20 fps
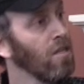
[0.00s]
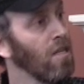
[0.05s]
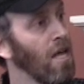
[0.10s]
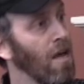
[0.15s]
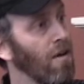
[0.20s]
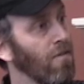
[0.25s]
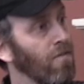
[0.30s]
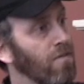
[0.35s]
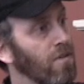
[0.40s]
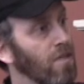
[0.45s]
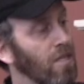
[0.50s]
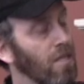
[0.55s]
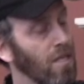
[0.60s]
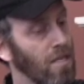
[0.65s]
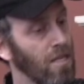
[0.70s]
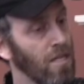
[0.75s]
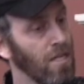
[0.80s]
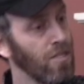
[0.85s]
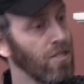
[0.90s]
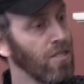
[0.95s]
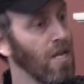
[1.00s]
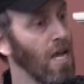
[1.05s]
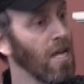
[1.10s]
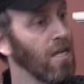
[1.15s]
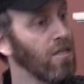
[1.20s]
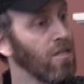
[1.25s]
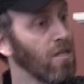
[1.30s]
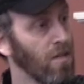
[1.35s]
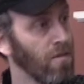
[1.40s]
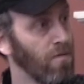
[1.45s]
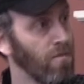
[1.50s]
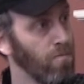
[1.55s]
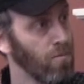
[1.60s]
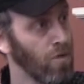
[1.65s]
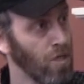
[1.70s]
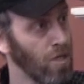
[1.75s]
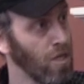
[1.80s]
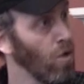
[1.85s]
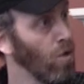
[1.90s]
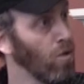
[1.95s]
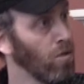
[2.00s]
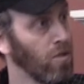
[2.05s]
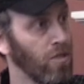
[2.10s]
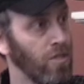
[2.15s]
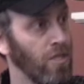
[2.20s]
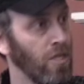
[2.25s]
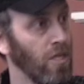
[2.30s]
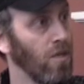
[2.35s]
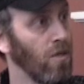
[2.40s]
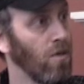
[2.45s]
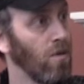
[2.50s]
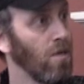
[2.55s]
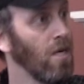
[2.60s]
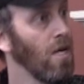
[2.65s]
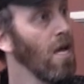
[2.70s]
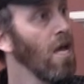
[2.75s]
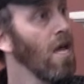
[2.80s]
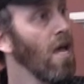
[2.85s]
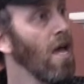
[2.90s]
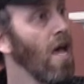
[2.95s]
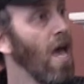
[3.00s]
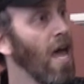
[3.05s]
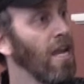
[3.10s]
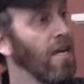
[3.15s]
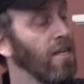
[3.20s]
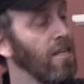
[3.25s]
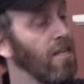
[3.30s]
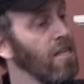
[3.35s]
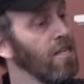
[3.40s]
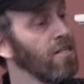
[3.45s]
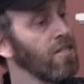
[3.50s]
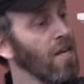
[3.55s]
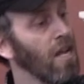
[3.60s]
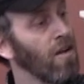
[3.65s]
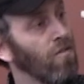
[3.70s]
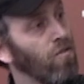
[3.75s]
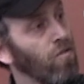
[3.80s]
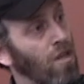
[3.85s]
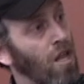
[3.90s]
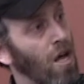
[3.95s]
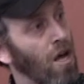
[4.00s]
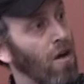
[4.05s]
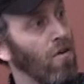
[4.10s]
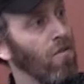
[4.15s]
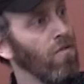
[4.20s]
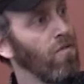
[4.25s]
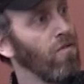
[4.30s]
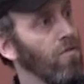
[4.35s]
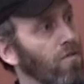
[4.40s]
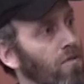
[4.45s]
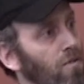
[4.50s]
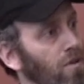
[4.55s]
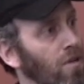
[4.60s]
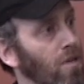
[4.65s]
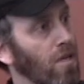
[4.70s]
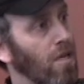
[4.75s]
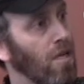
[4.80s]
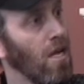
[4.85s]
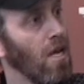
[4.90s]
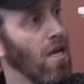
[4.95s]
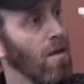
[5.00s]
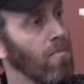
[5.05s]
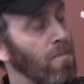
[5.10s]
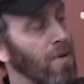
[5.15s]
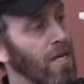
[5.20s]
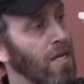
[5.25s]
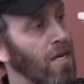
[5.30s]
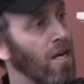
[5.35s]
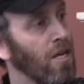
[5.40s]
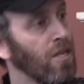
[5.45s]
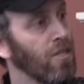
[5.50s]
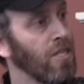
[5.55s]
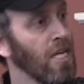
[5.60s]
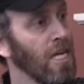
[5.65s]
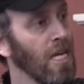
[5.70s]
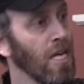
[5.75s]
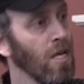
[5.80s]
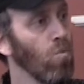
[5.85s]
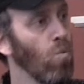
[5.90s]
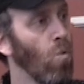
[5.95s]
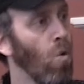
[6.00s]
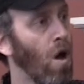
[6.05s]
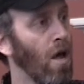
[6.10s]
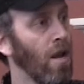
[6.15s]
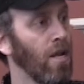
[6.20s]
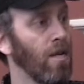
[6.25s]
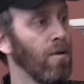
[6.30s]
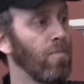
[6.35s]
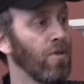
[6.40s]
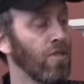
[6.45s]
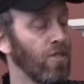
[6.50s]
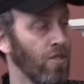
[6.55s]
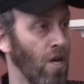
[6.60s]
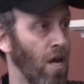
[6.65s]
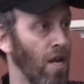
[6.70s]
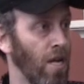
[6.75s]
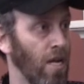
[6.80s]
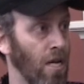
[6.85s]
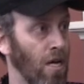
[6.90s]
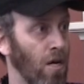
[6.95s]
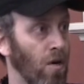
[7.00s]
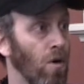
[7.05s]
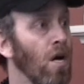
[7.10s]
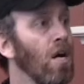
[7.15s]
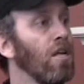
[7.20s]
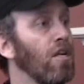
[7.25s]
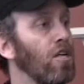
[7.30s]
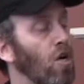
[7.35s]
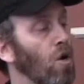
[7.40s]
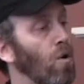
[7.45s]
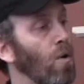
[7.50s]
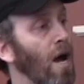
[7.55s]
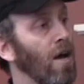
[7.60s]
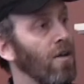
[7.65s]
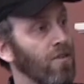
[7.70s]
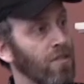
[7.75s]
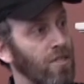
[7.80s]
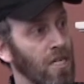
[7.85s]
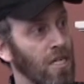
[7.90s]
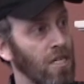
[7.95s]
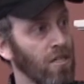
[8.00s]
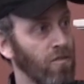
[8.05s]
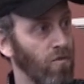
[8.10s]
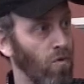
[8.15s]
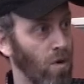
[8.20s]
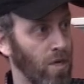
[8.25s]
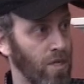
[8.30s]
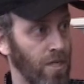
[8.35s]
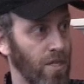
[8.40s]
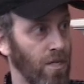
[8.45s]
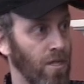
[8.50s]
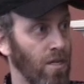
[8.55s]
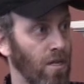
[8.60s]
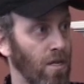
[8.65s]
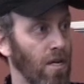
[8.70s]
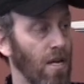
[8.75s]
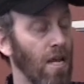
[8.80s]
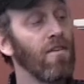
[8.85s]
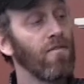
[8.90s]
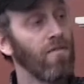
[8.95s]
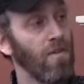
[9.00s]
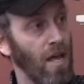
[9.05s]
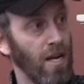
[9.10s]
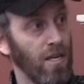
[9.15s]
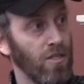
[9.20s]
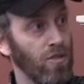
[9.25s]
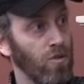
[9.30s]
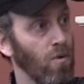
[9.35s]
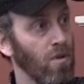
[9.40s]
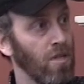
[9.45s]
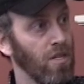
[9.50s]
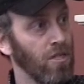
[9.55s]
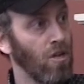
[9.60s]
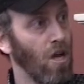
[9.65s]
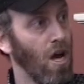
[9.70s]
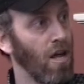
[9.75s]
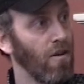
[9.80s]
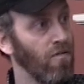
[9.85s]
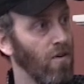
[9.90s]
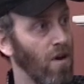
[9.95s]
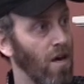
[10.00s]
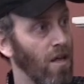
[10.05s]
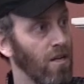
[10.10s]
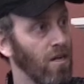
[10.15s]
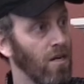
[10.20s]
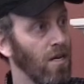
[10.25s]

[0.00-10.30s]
left the estate to the, to the older two. And he did this out of love because he wanted Bassanio to go out and seek his fortune in Venice with his godfather.